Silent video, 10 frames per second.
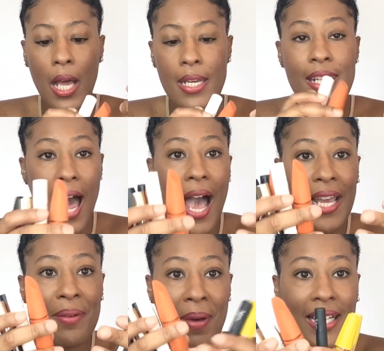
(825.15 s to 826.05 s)

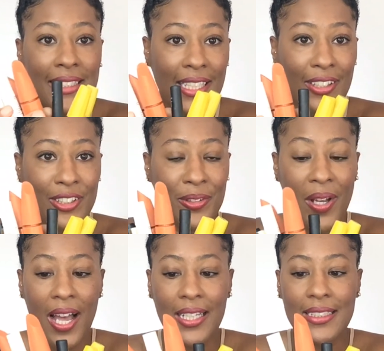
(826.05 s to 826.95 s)
9 mascaras, you
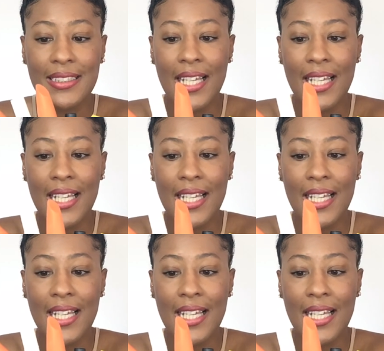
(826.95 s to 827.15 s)
guys.